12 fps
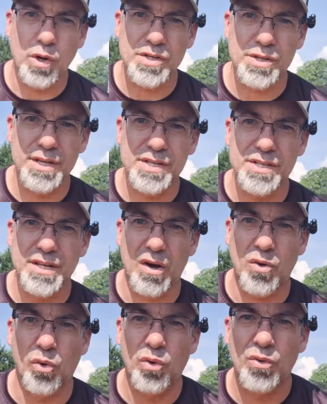course, this
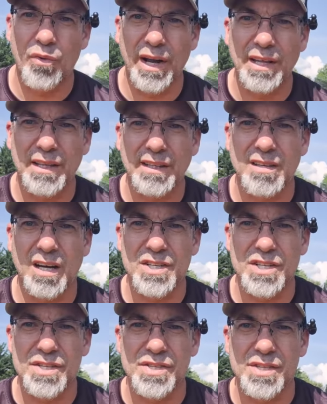knuckle, right, that
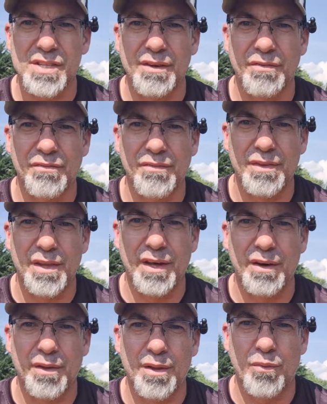touches
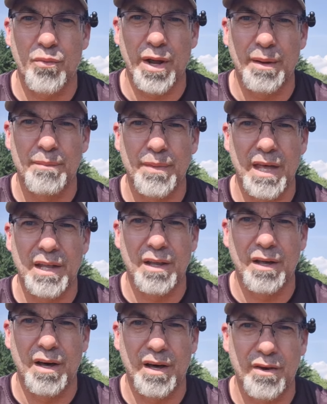the rim and
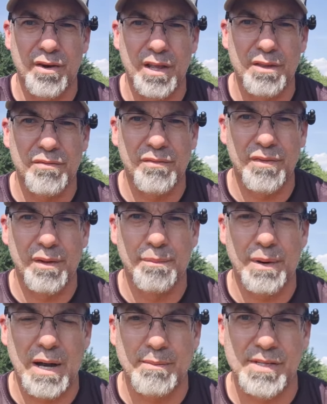the underneath the
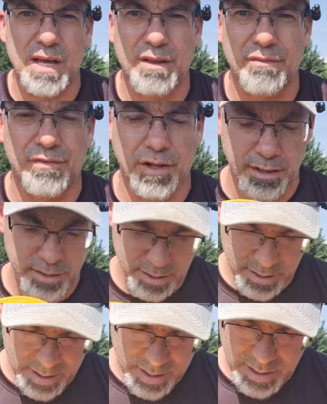bottom side of the plate
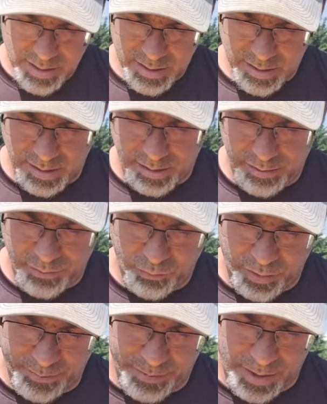
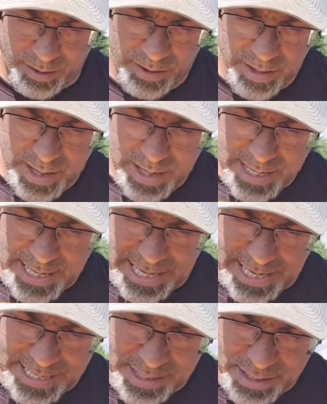rim there,
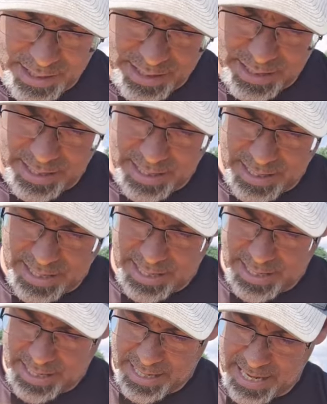and
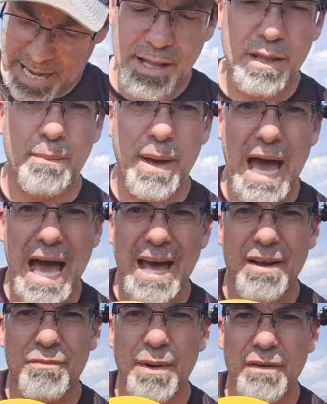the
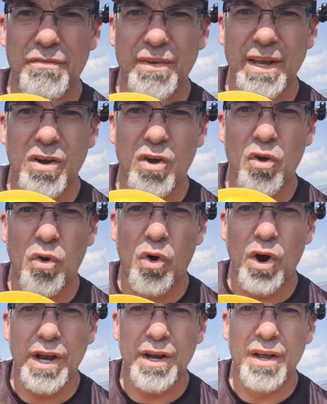pad of my finger
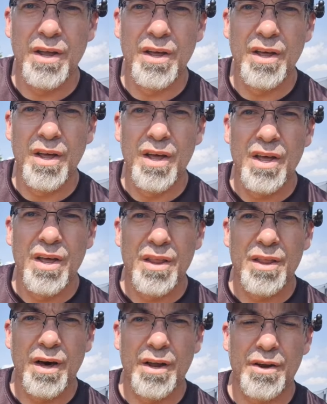on
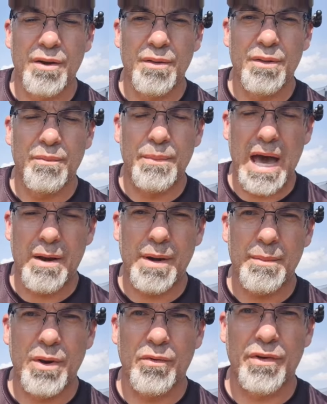the pad of
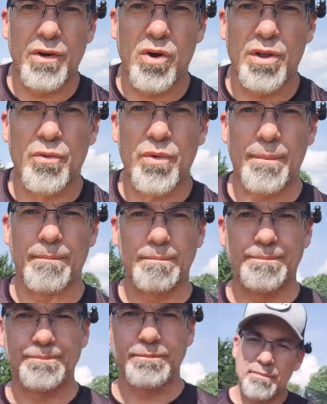my middle finger on the rim.
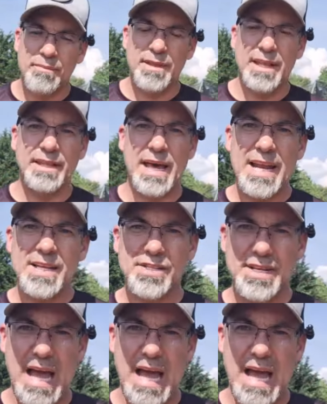That is